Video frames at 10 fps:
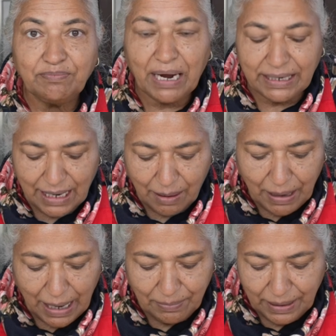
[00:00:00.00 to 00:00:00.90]
my
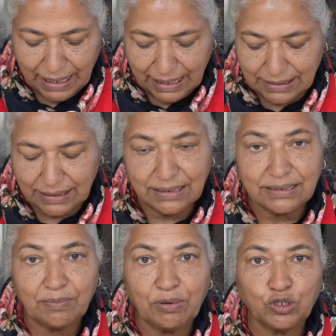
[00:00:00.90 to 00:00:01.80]
kebab and it's
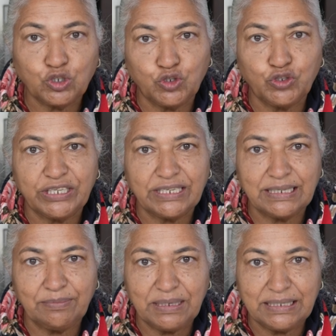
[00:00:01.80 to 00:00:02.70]
about 2
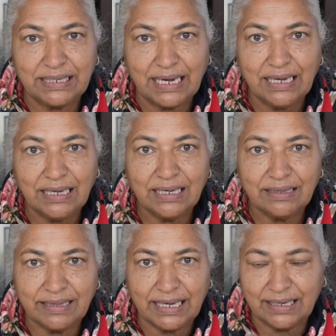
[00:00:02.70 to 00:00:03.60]
centimeters
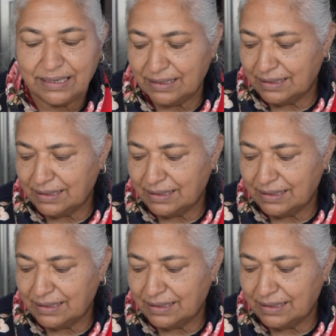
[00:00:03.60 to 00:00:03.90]
thick.